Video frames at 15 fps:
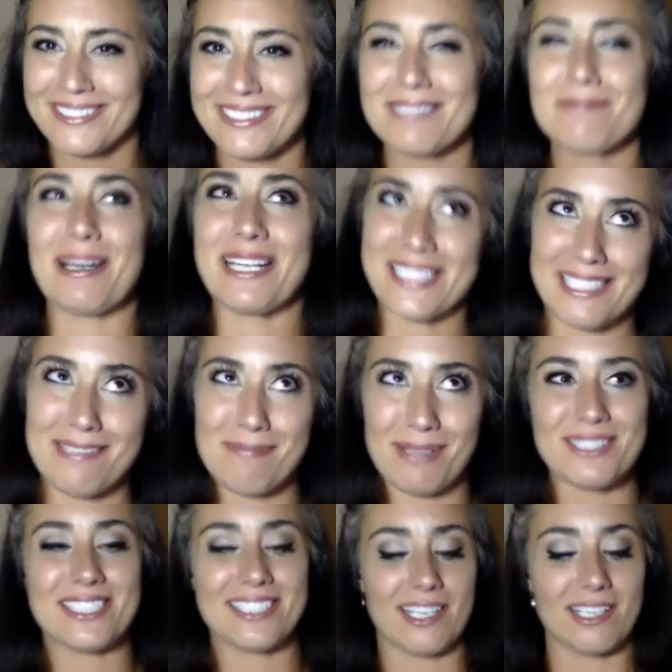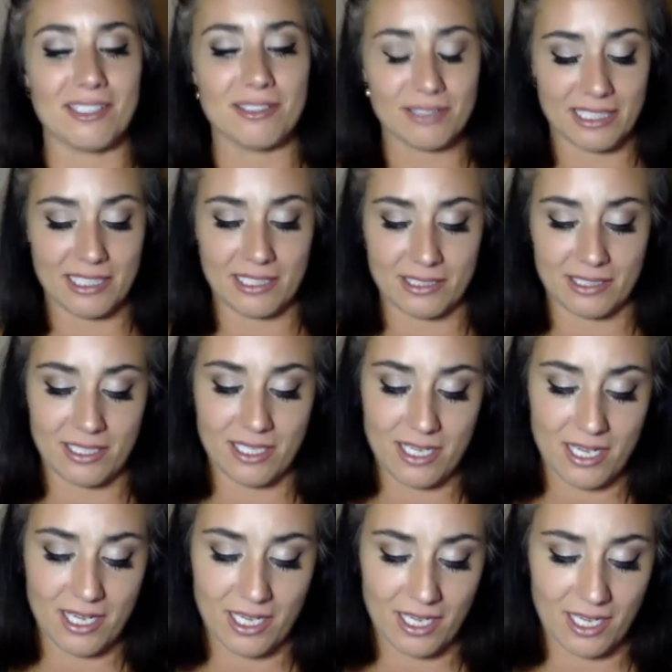President Bolsonaro, and
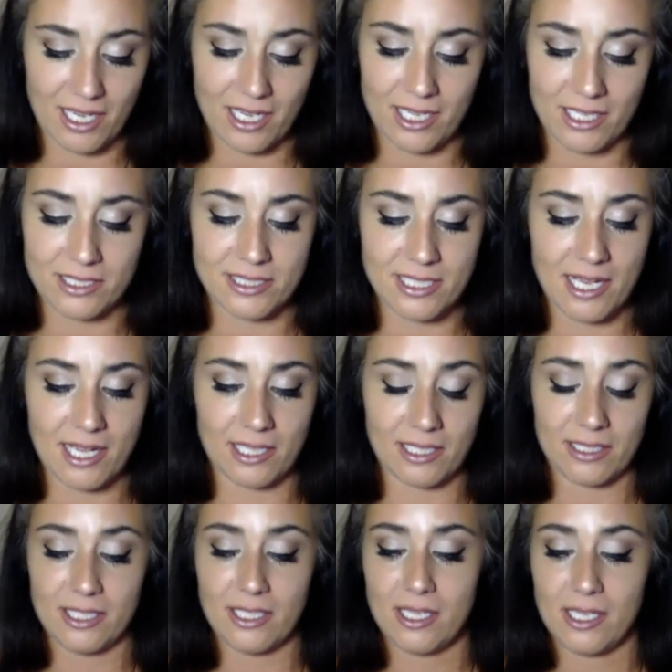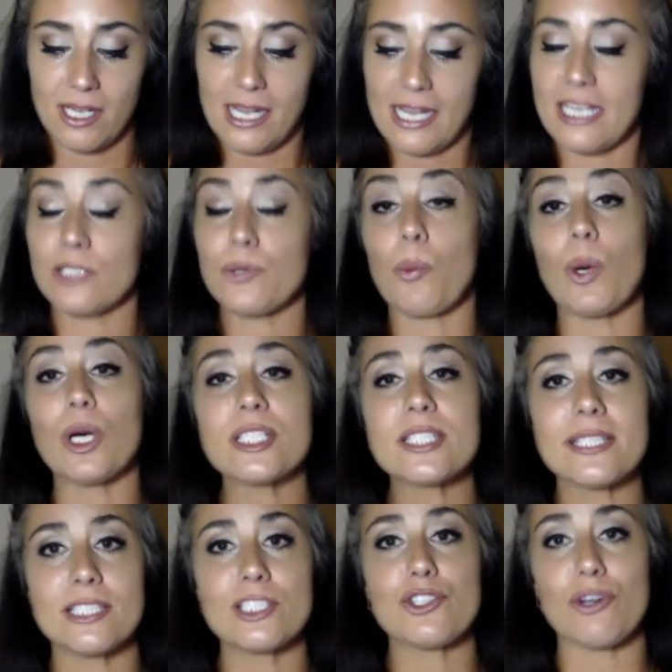he's worse
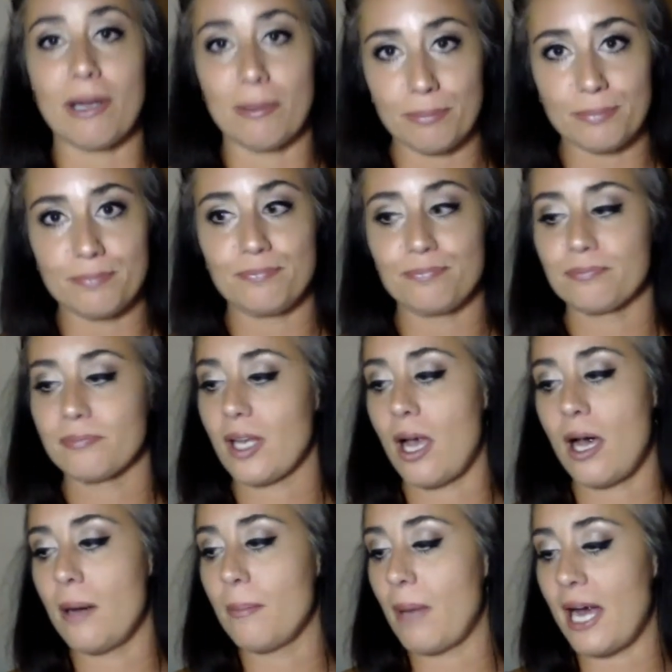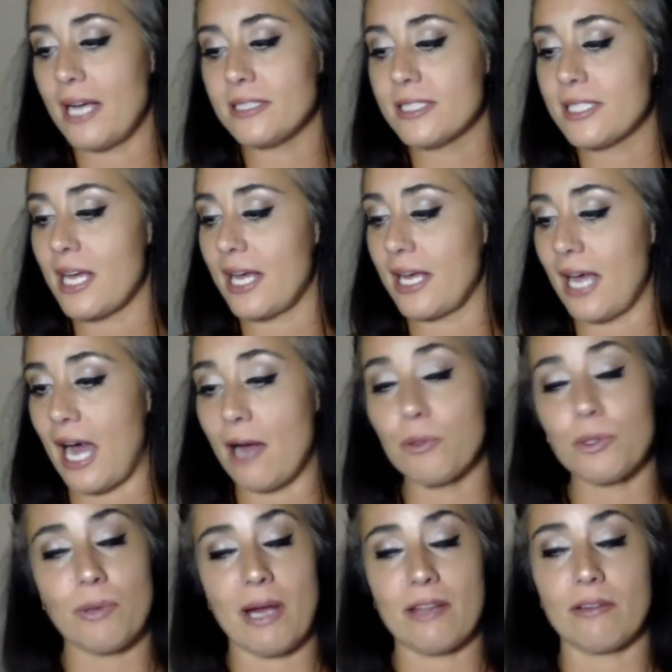than Trump. I'd say I
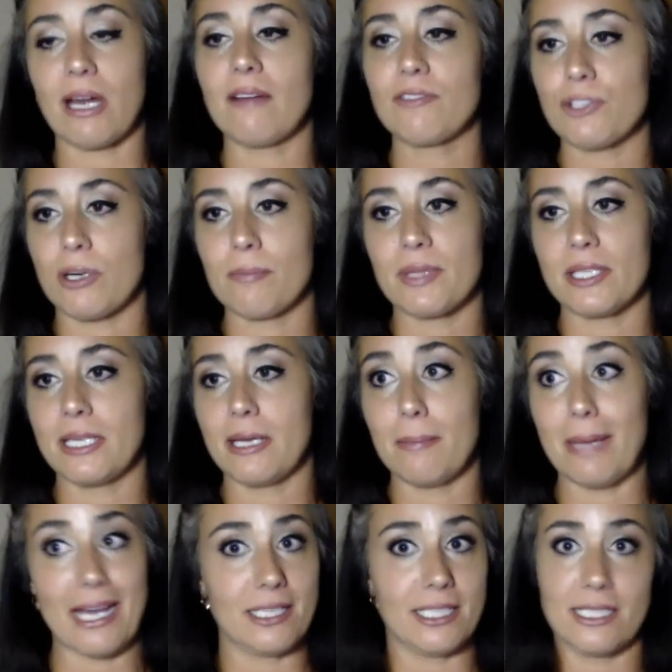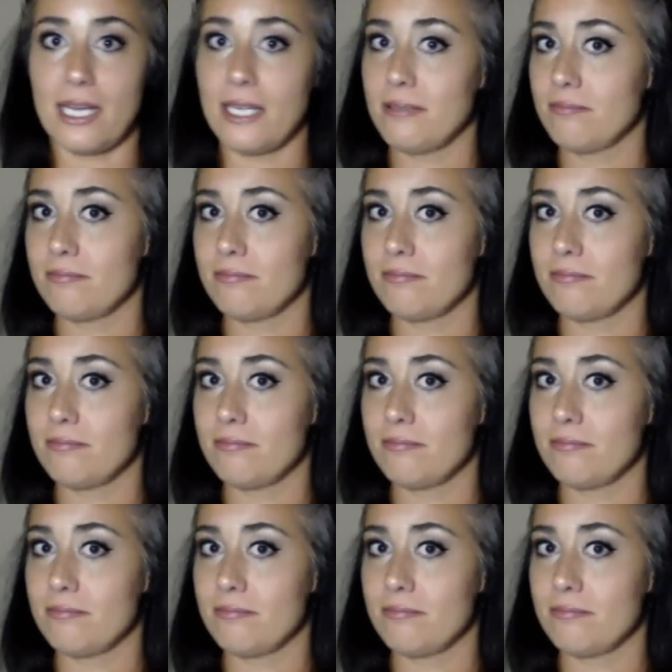would rather have Trump than him any day.